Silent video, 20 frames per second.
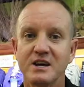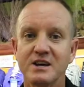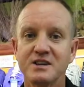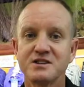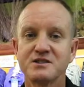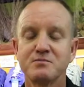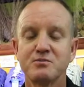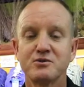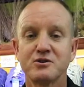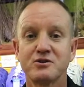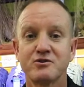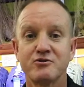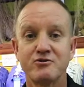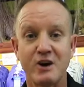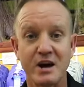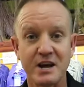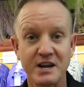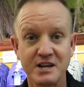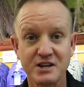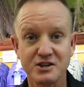is to put
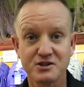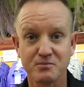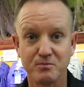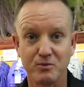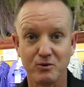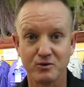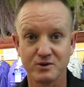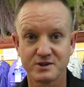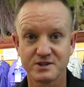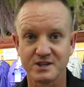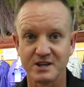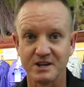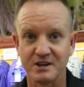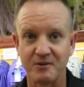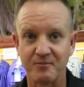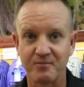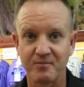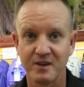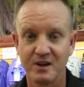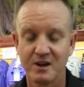drainage ports in.
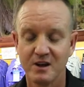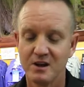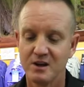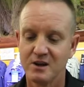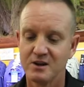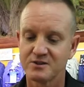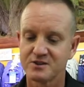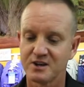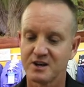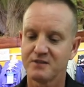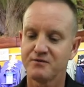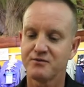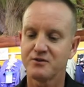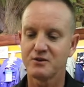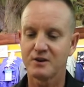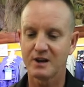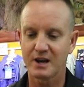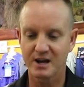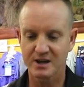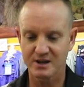So if
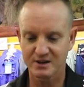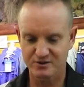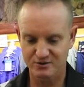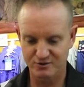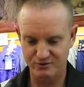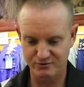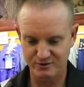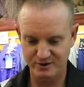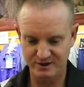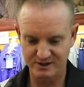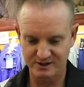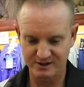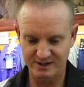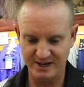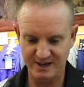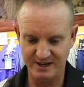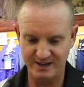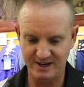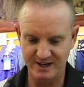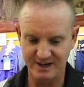you laid your reel
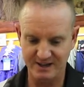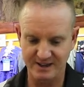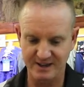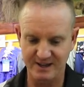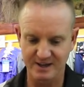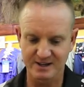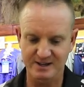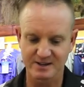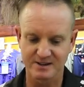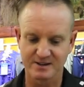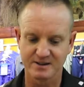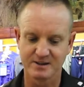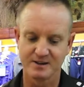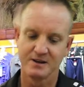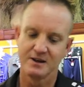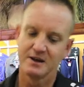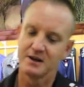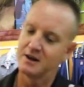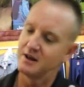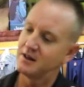down like that,
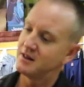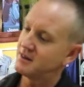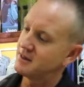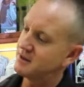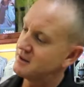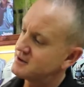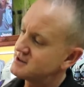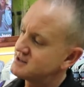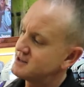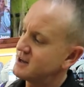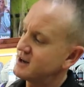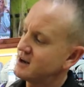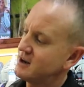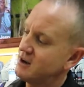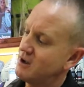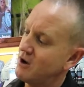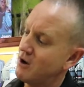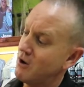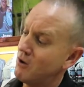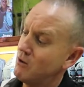there's
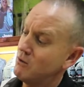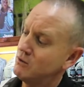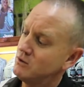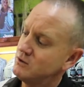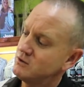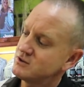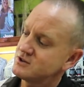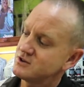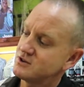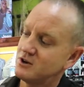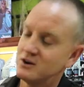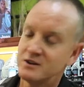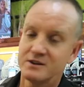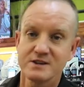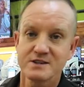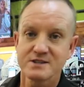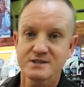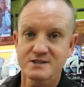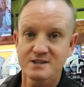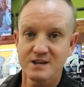little holes on
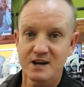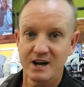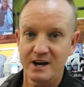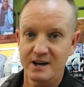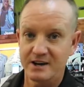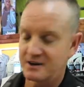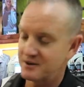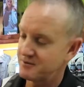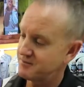the side